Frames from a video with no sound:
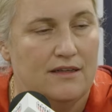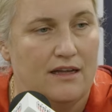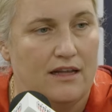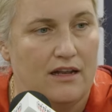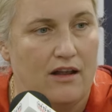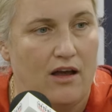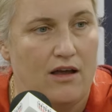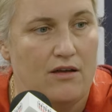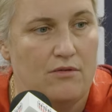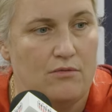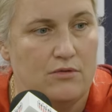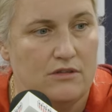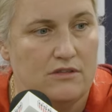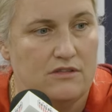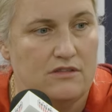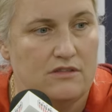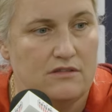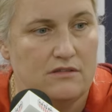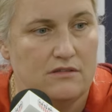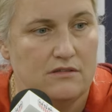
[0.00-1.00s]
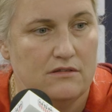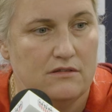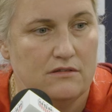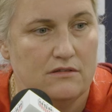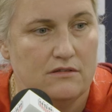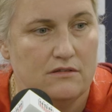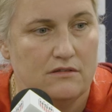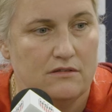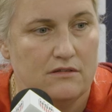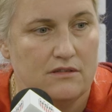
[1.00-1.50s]
And I was
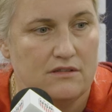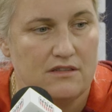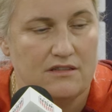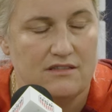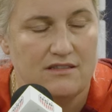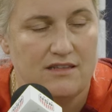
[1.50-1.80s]
as I